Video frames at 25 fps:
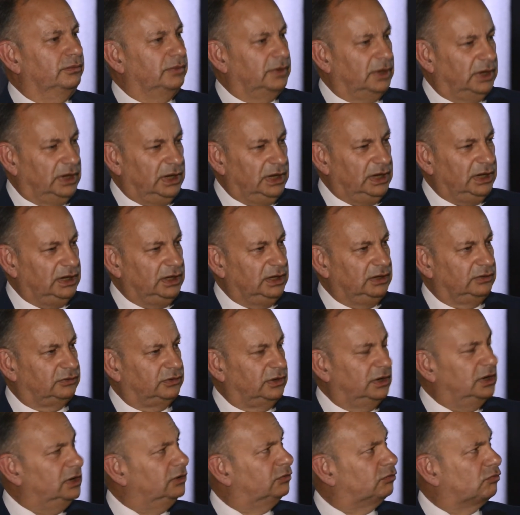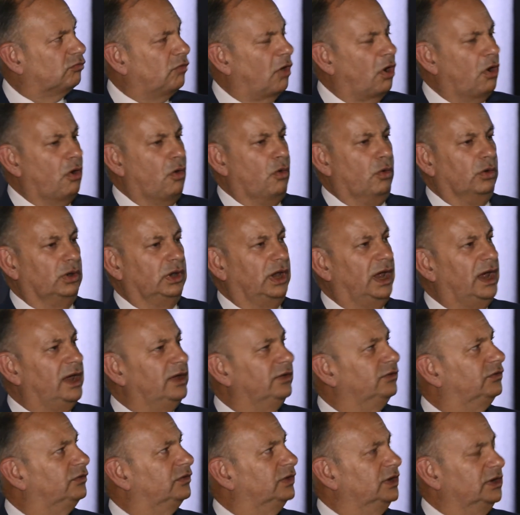he, his role
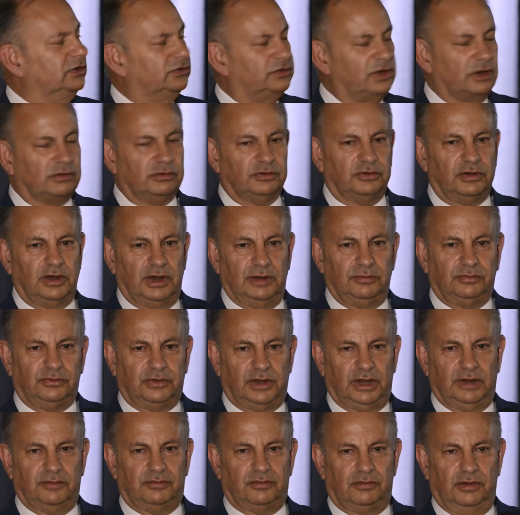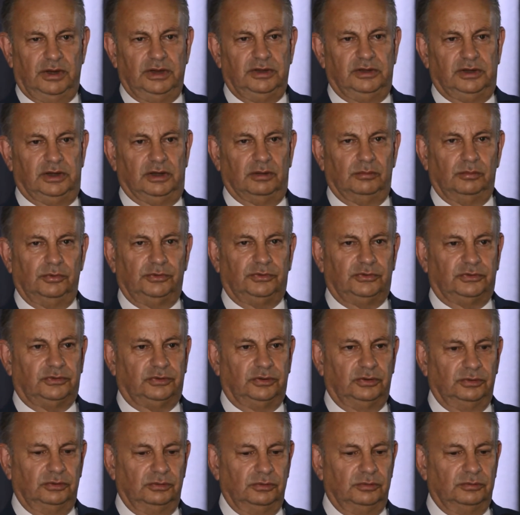as the Secretary of State for India was
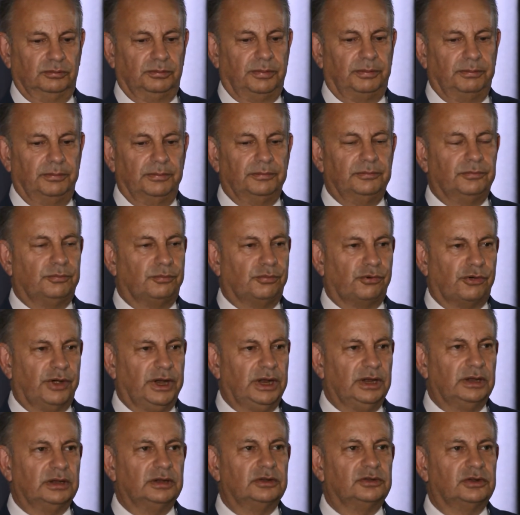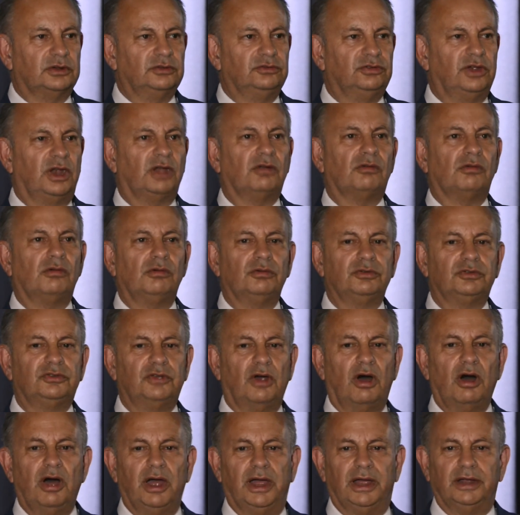to bring General
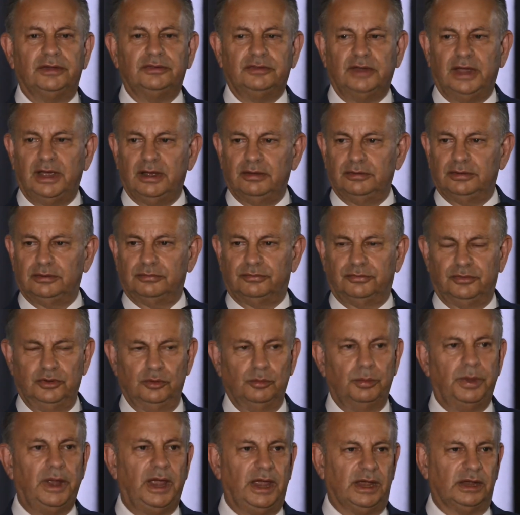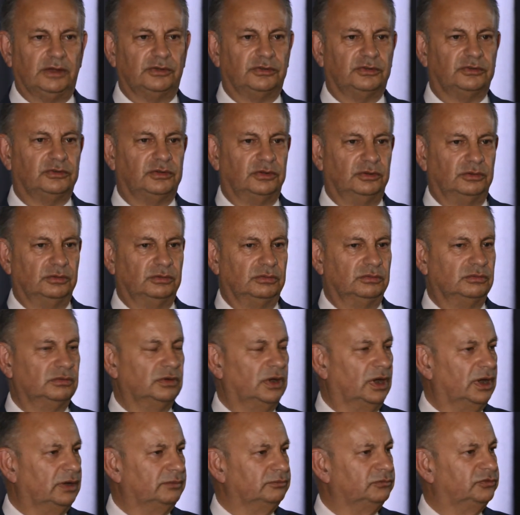Dyer down a few pegs to
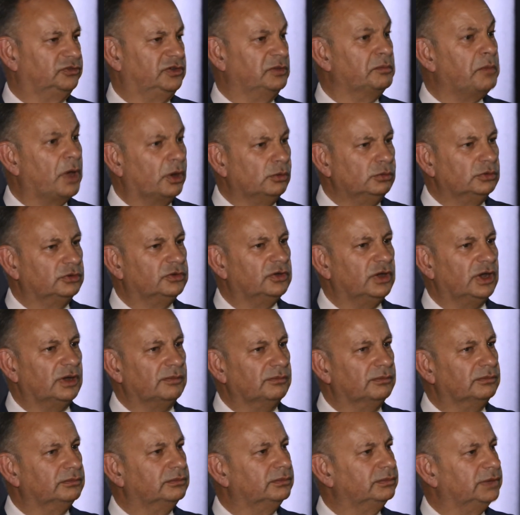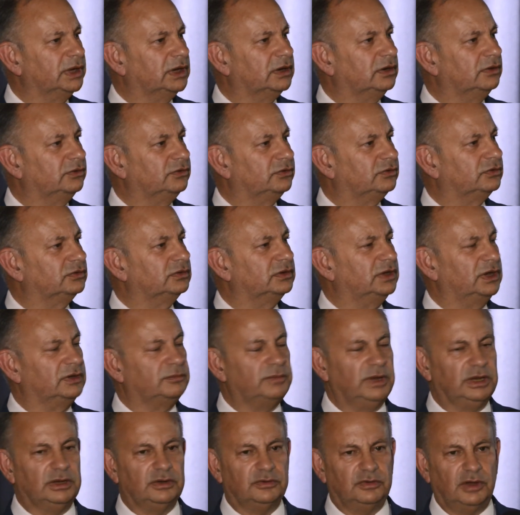um, demote him because there'd
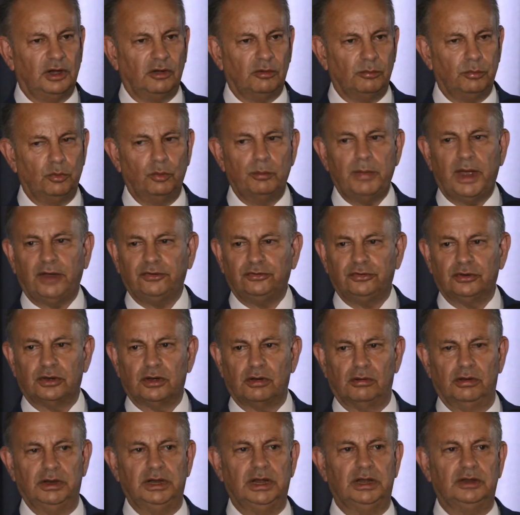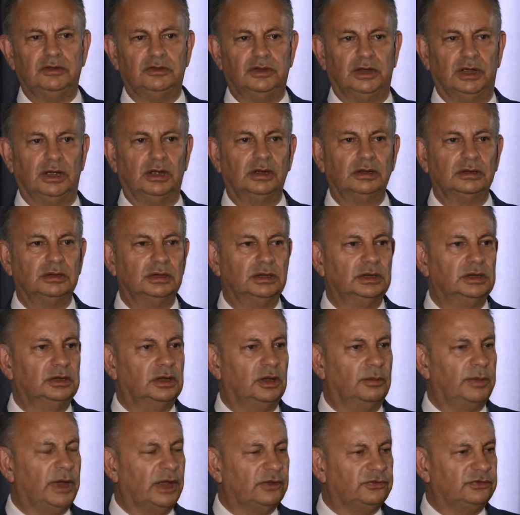been a terrible massacre in India.
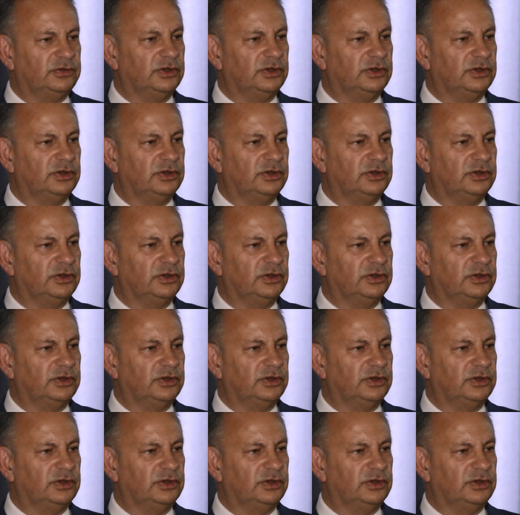About